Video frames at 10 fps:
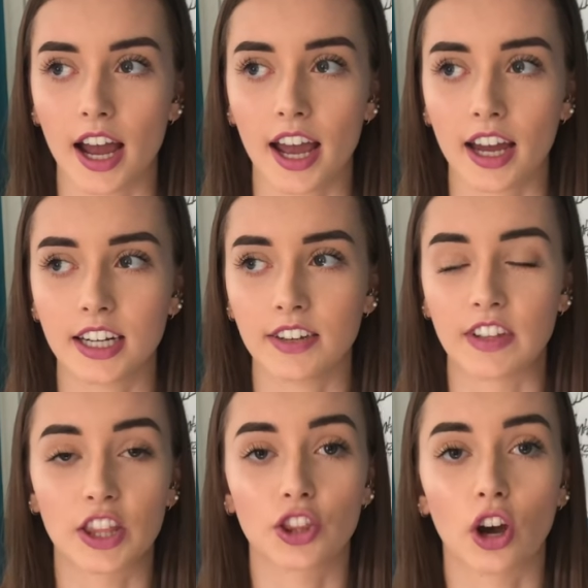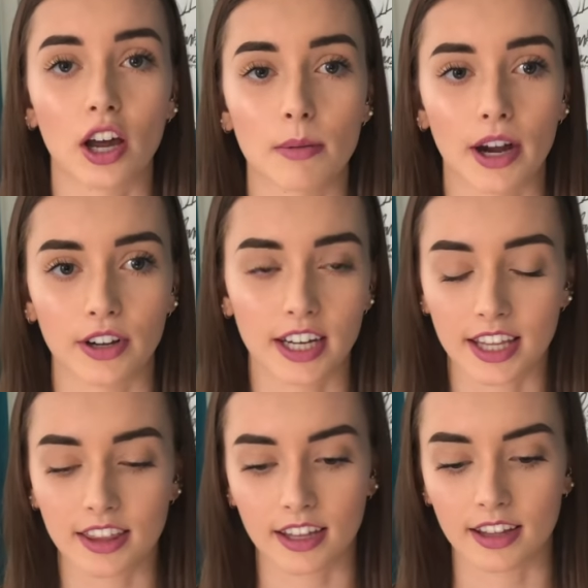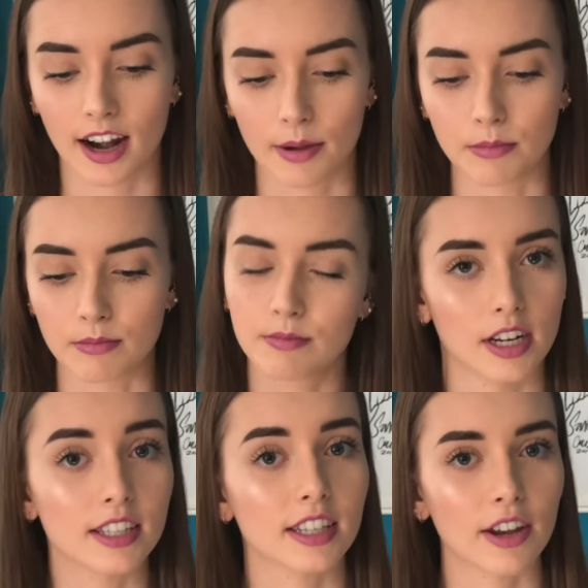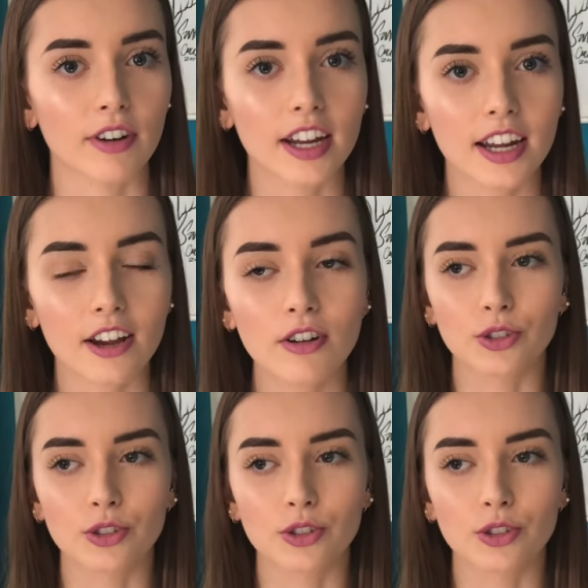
I hadn't even thought about anything that I'm gonna say right now,